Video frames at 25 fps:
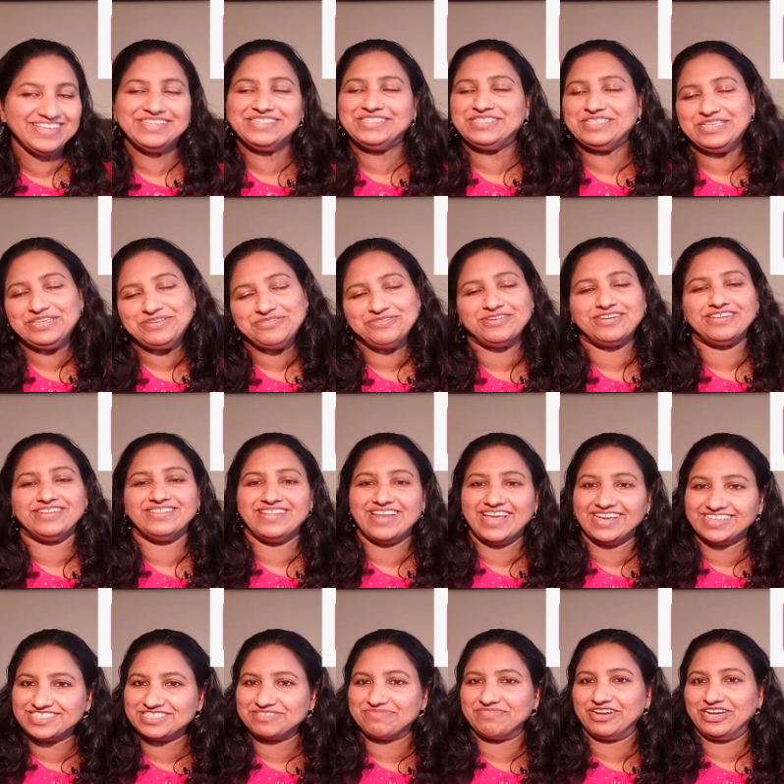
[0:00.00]
See you in the
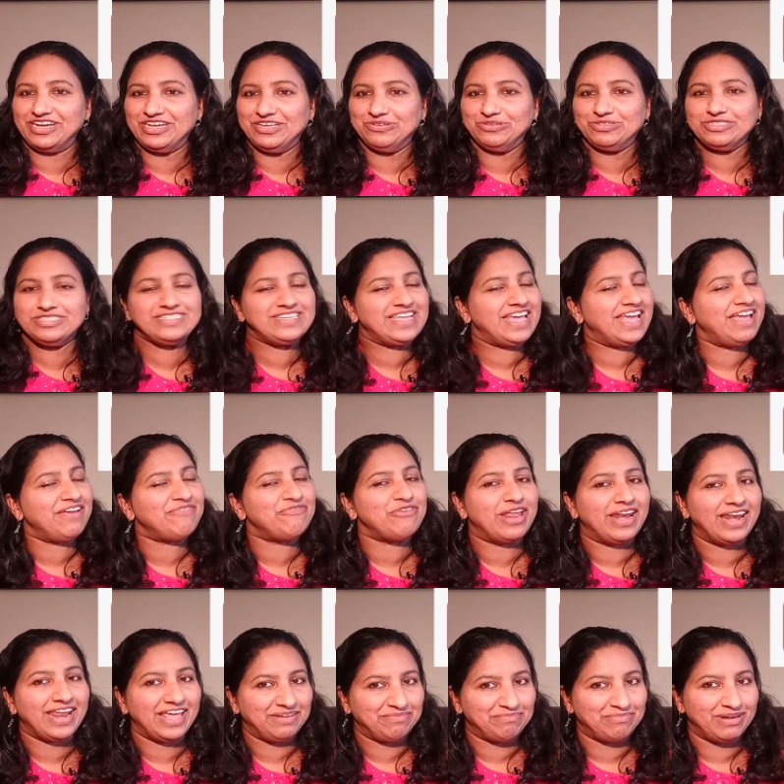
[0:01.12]
next video. Stay
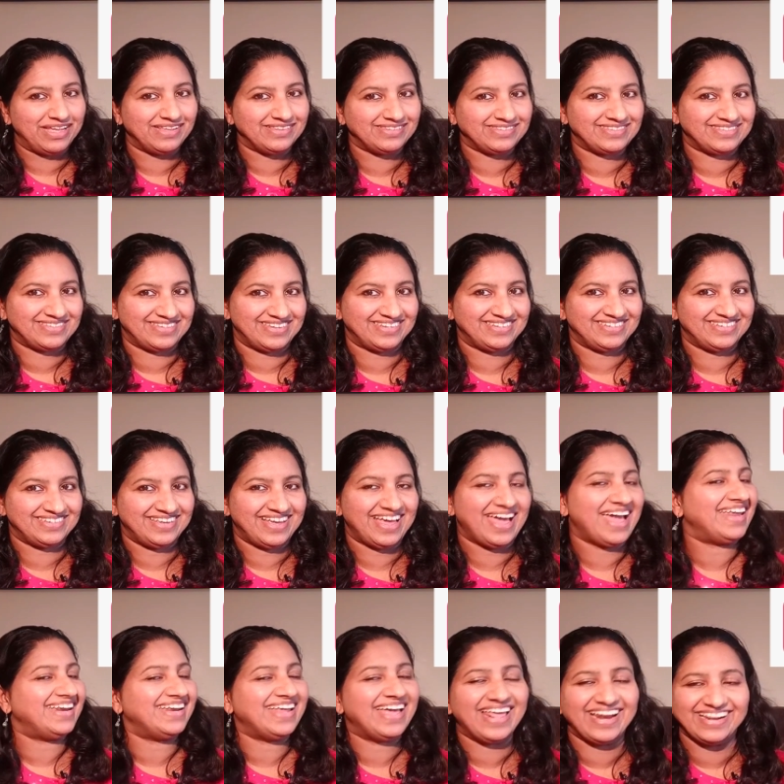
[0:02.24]
well and blessed
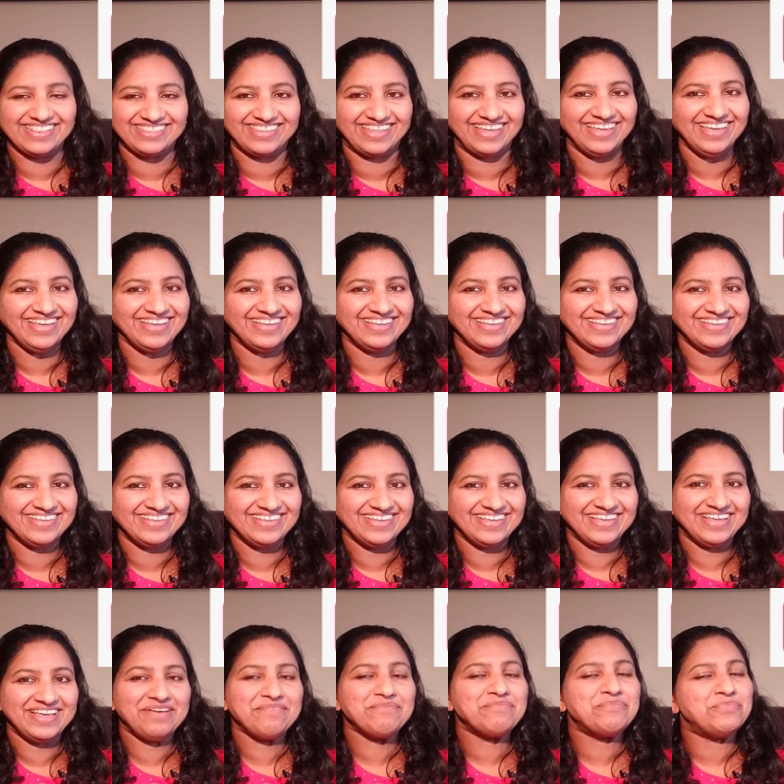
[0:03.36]
and healthy.
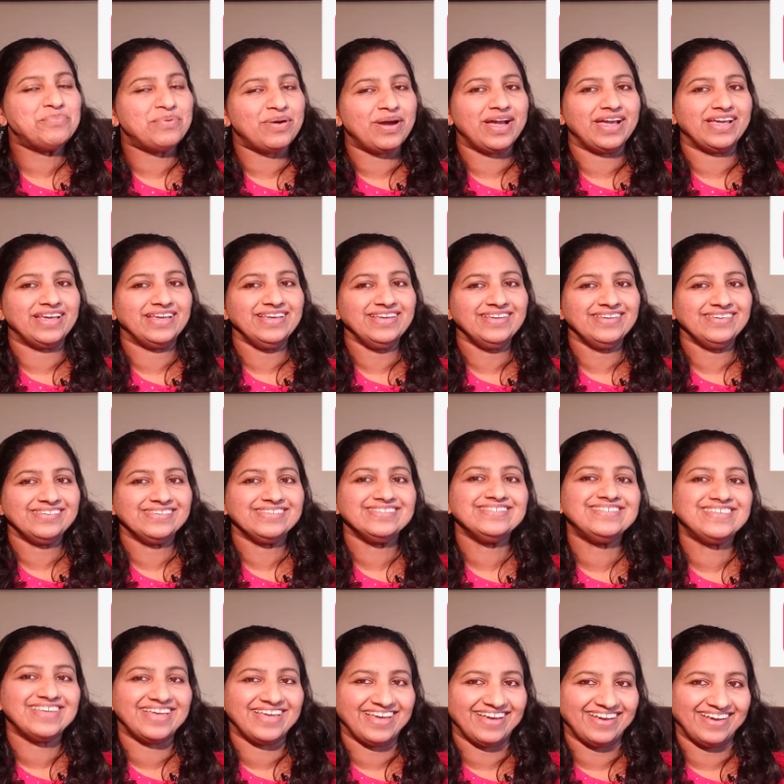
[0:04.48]
Bye,
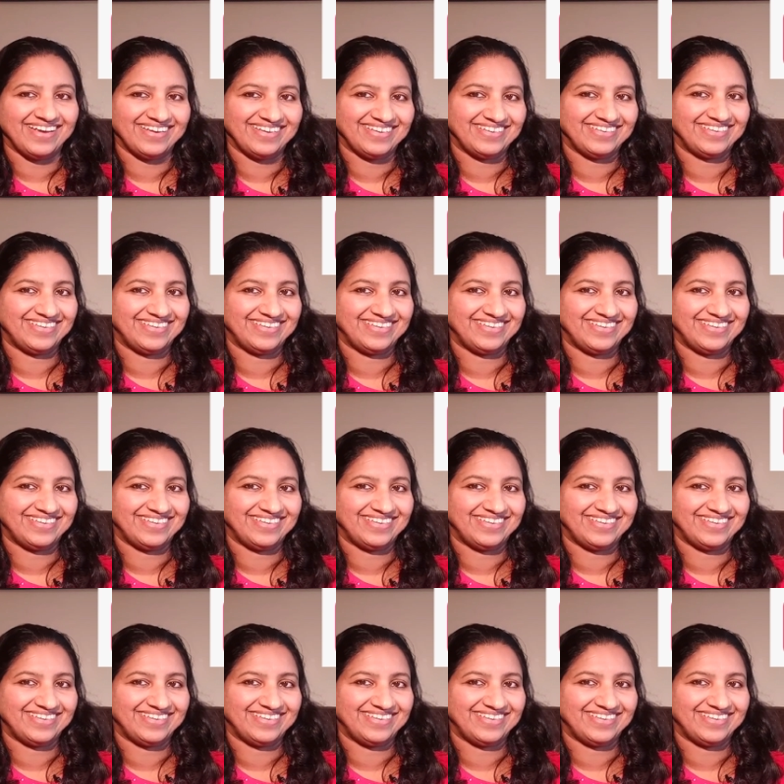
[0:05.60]
Jaya.